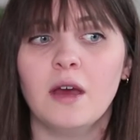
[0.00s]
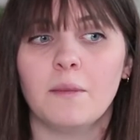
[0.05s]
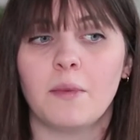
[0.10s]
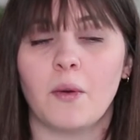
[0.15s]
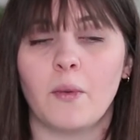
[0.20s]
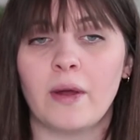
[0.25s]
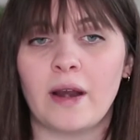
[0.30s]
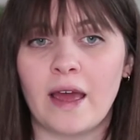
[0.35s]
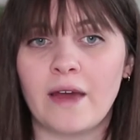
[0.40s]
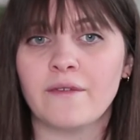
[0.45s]

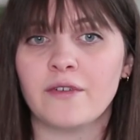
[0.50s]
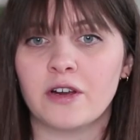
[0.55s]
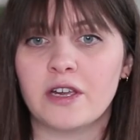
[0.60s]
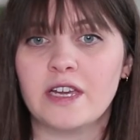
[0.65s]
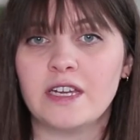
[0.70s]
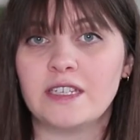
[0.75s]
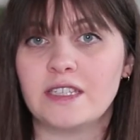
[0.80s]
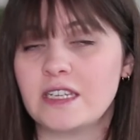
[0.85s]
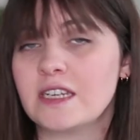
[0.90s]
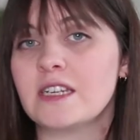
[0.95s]
But whatever
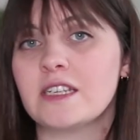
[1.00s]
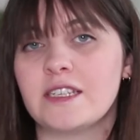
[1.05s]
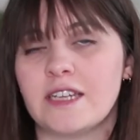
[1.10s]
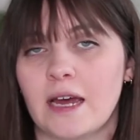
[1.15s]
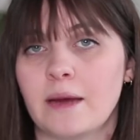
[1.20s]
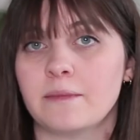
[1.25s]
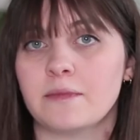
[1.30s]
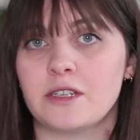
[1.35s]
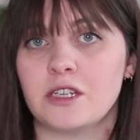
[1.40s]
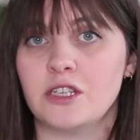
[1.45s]
he did
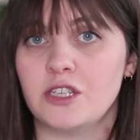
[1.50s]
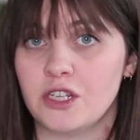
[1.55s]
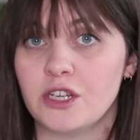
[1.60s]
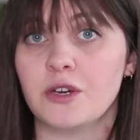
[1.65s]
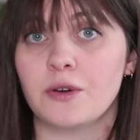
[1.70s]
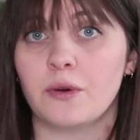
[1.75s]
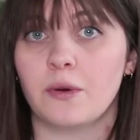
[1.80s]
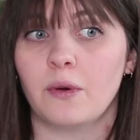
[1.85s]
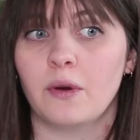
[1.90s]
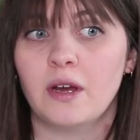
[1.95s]
attempt to
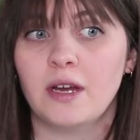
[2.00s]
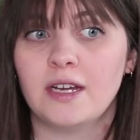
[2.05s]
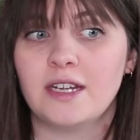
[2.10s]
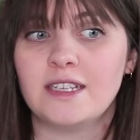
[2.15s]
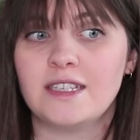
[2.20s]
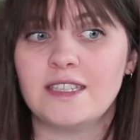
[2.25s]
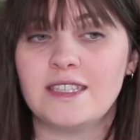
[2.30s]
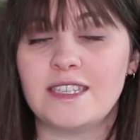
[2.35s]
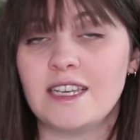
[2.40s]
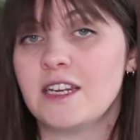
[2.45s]
do
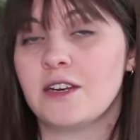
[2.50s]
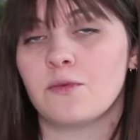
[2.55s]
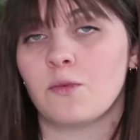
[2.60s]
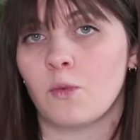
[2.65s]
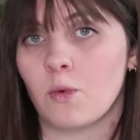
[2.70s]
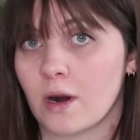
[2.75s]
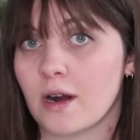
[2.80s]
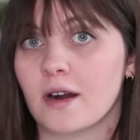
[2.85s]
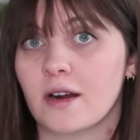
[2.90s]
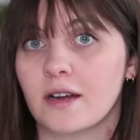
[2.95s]

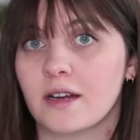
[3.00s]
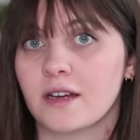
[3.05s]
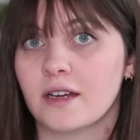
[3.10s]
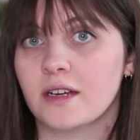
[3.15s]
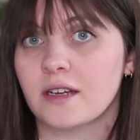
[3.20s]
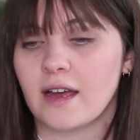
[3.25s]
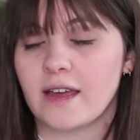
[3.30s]
didn't work.